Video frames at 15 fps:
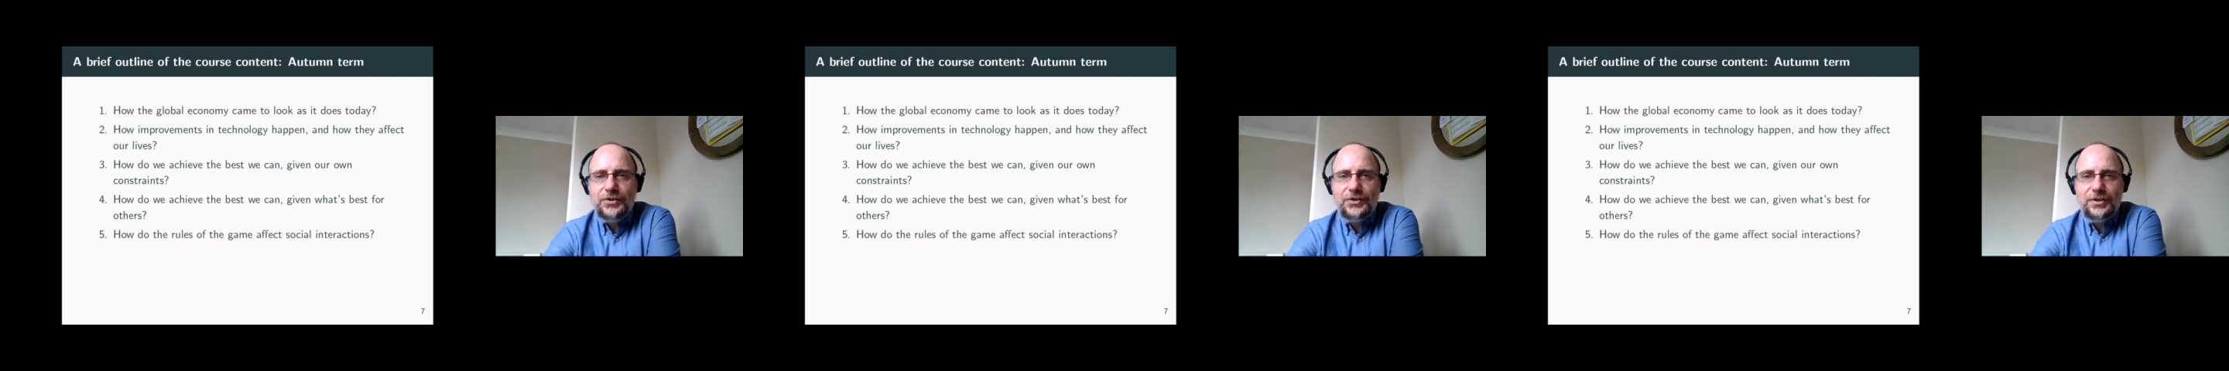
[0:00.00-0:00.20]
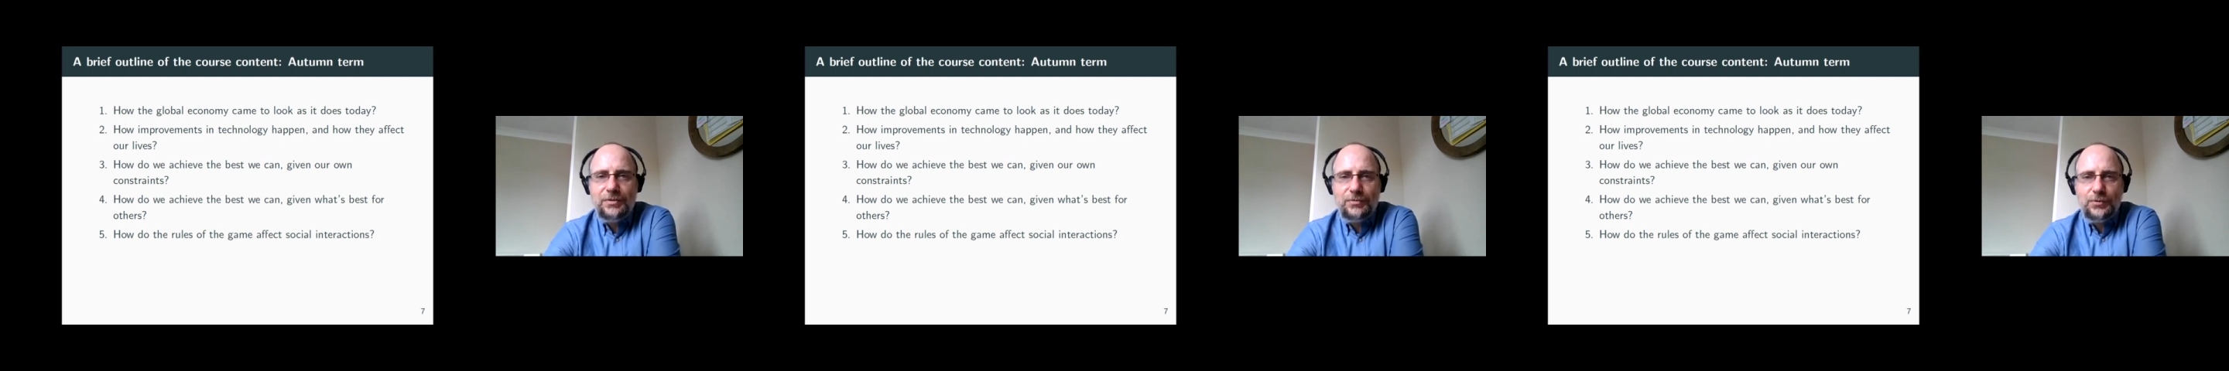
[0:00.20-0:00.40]

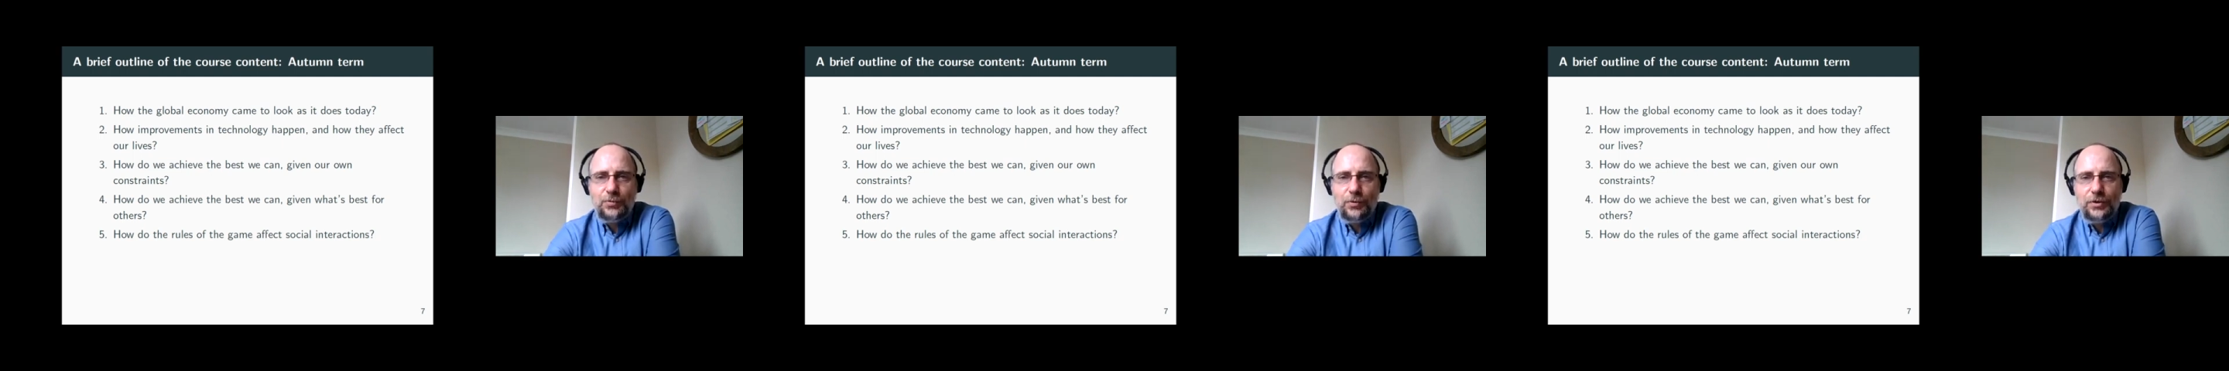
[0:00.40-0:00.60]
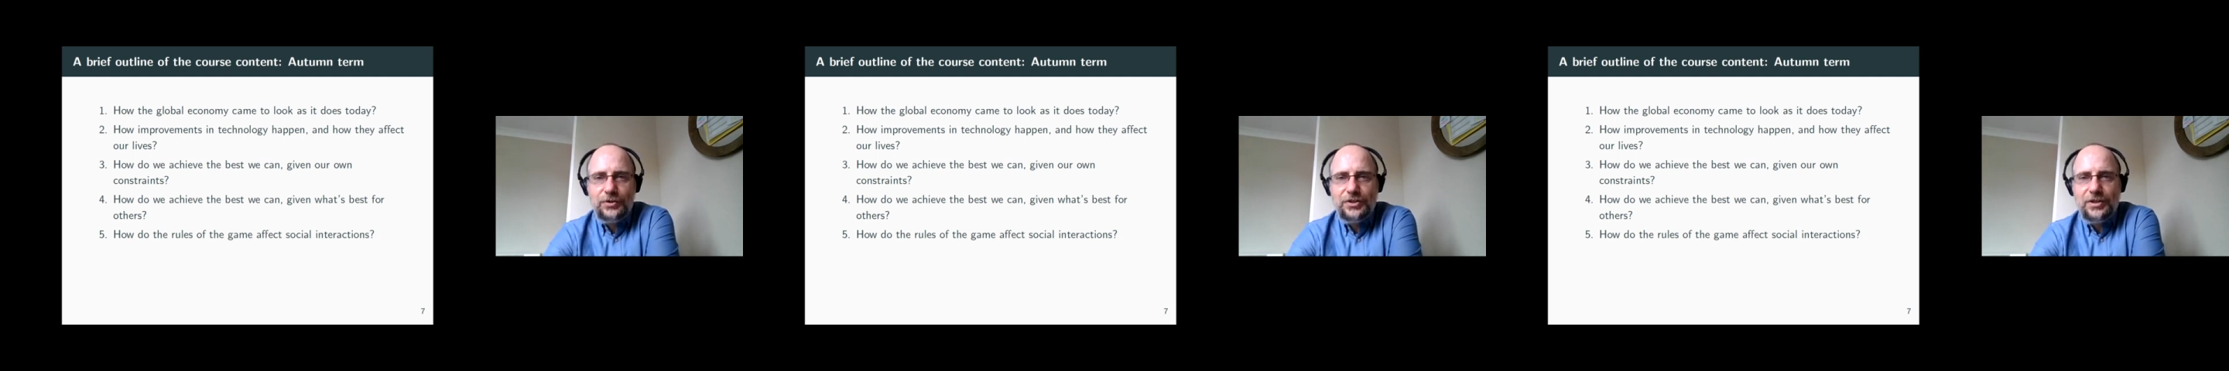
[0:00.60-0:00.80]
systems
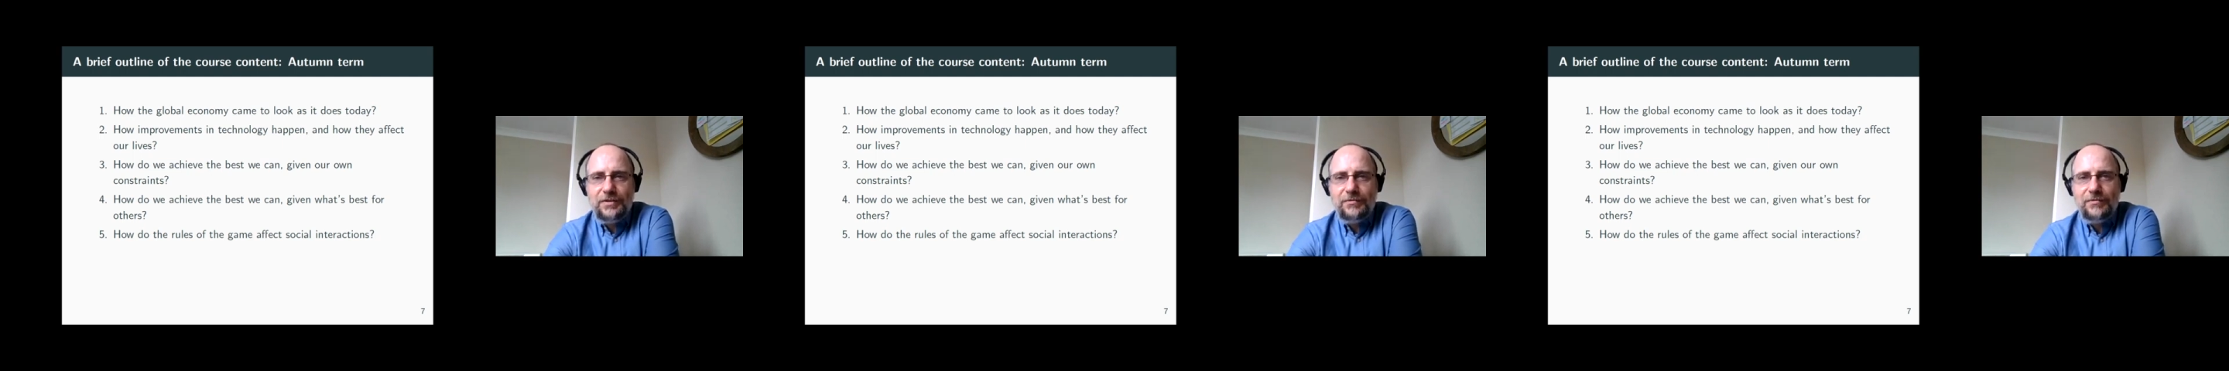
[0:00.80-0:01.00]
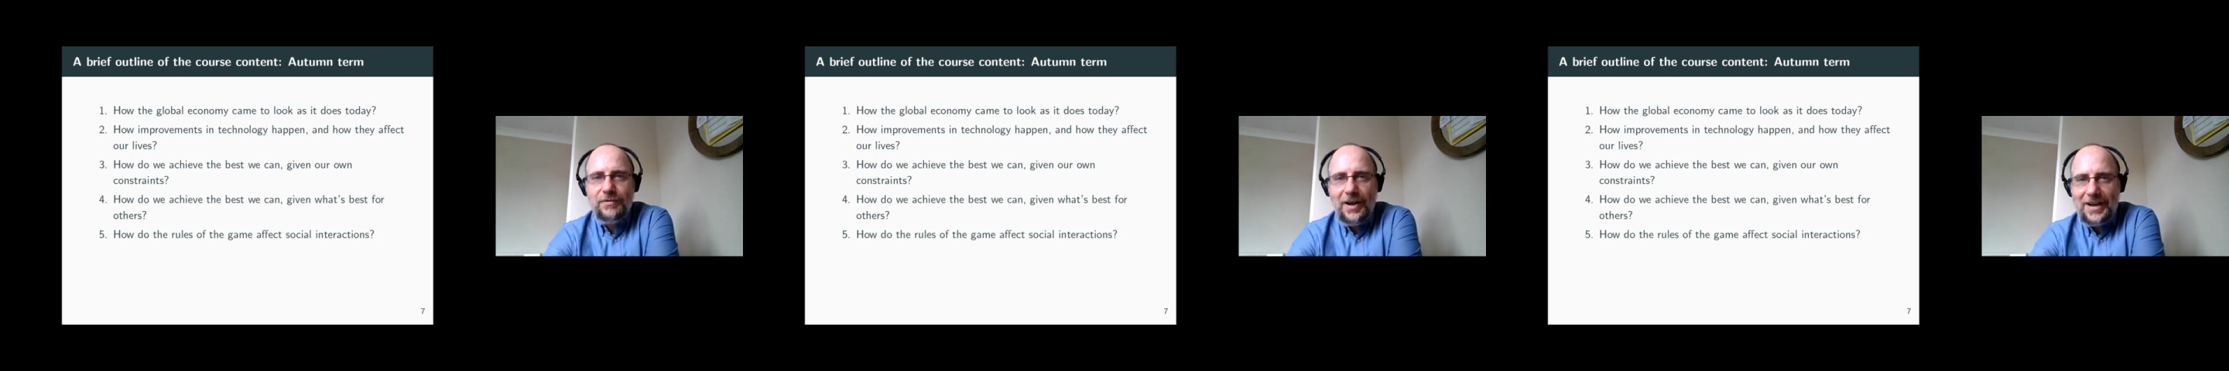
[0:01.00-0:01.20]
will
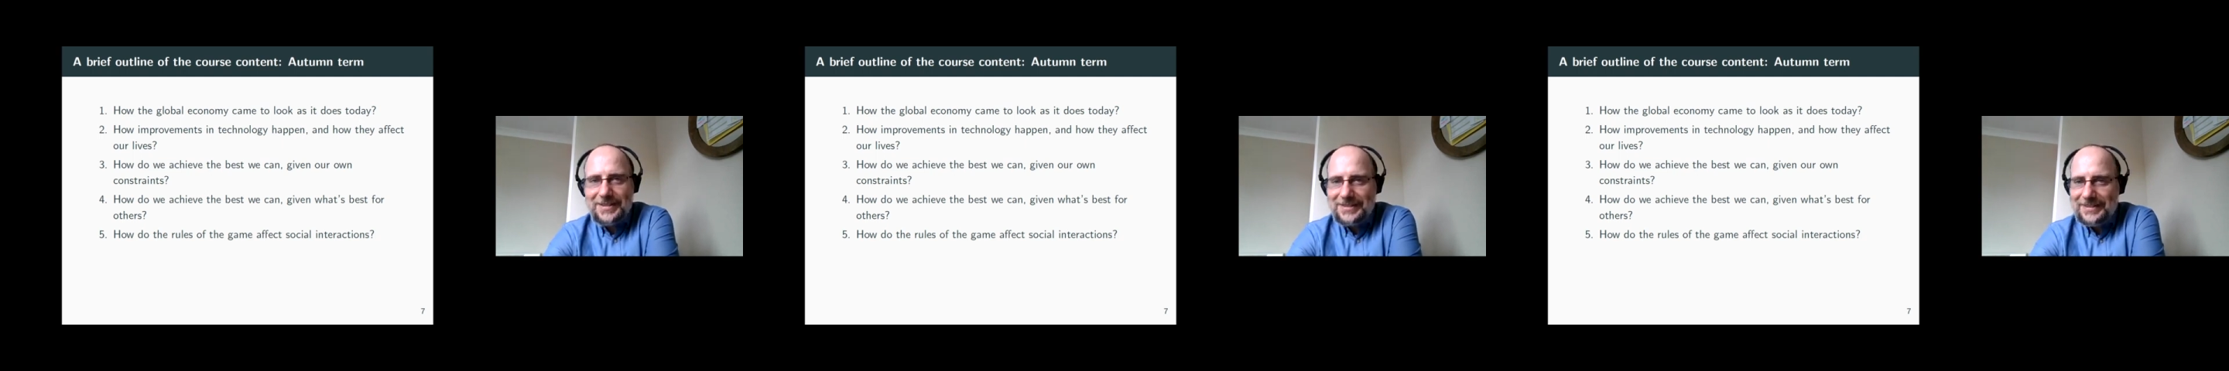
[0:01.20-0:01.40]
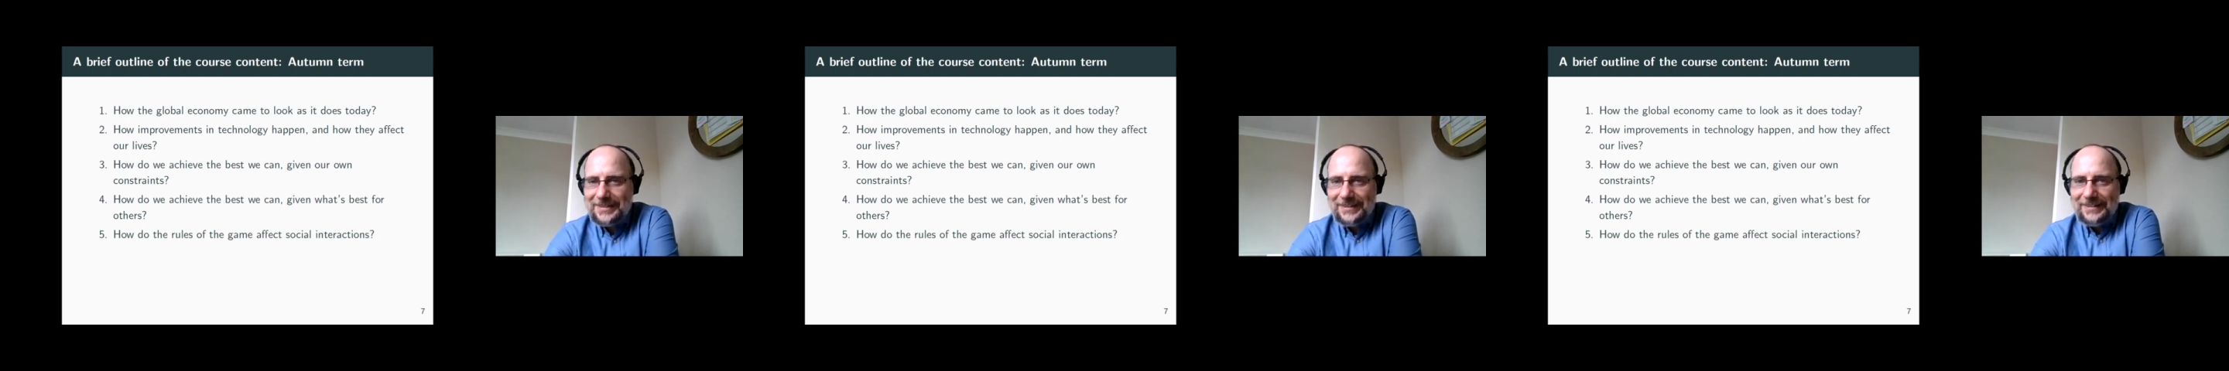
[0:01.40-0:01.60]
achieve
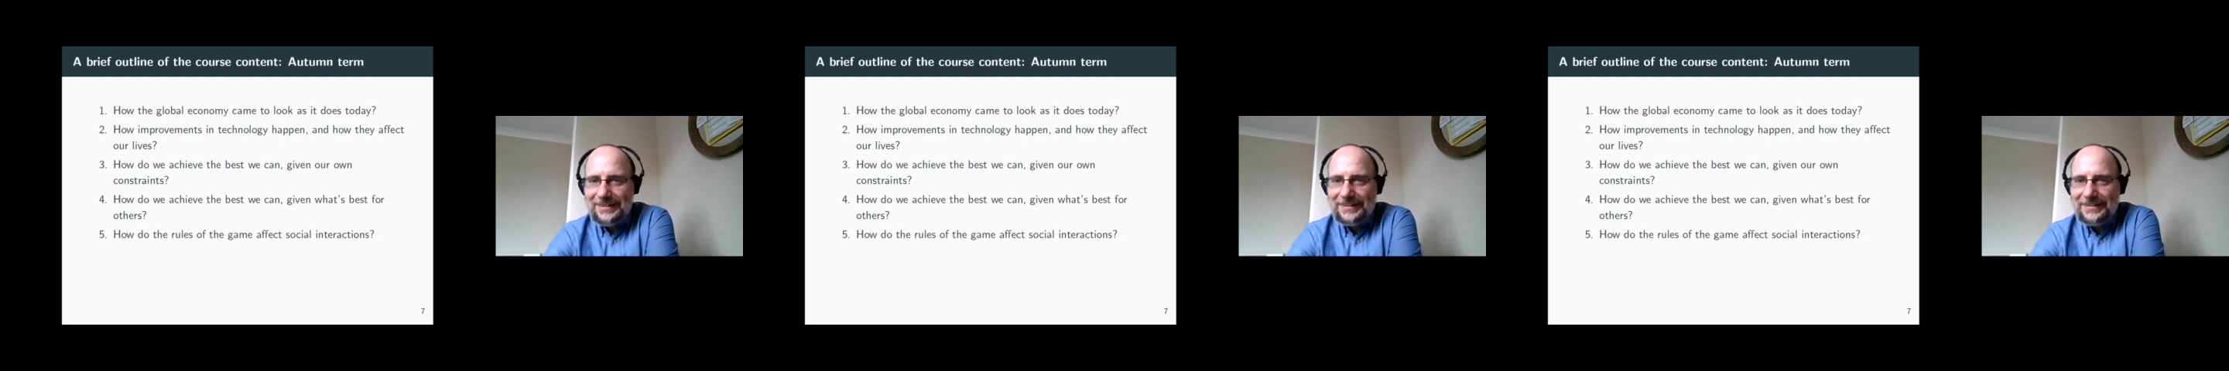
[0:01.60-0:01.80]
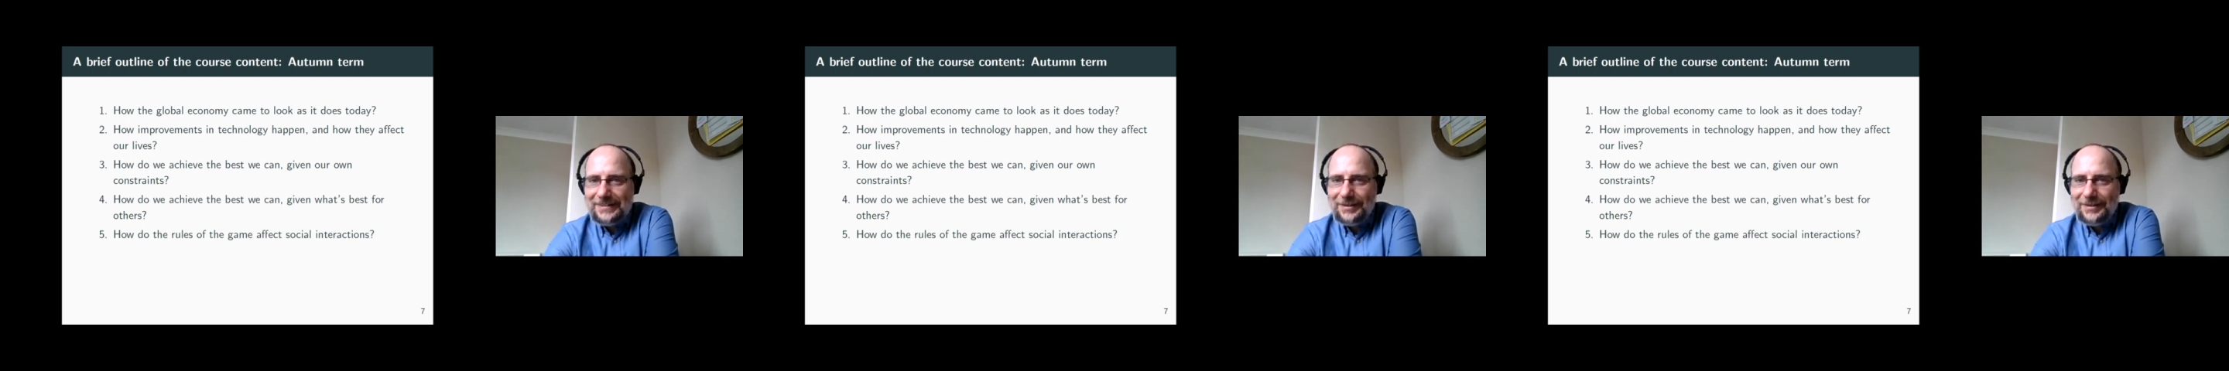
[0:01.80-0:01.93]
vastly